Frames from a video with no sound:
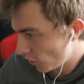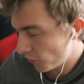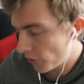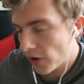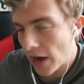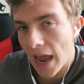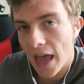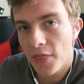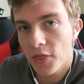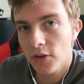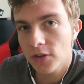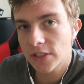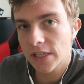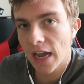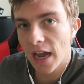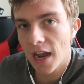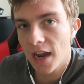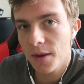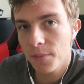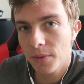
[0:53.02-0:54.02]
You know, they had their
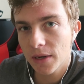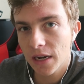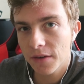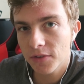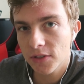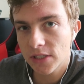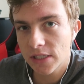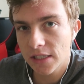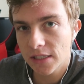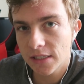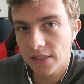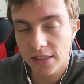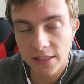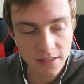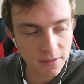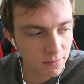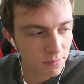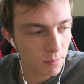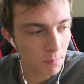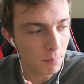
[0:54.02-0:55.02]
time, but ever since
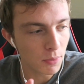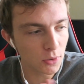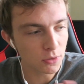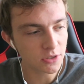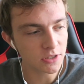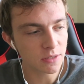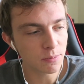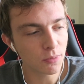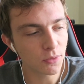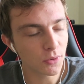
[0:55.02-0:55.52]
the boosted